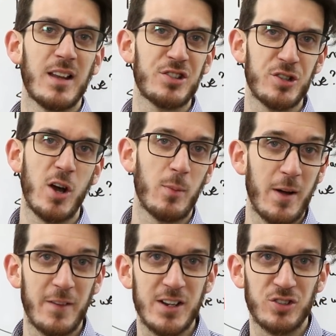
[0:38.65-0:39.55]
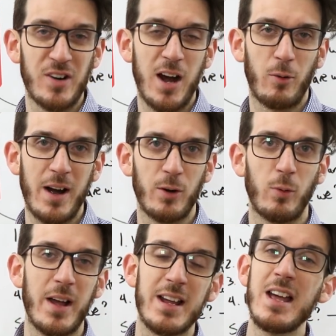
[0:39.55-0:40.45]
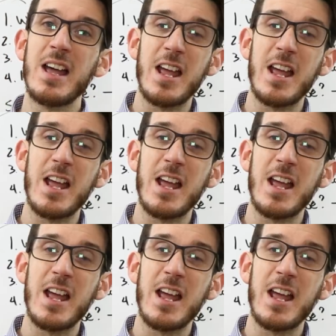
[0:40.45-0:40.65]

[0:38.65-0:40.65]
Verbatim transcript: lets you know my videos are out right away.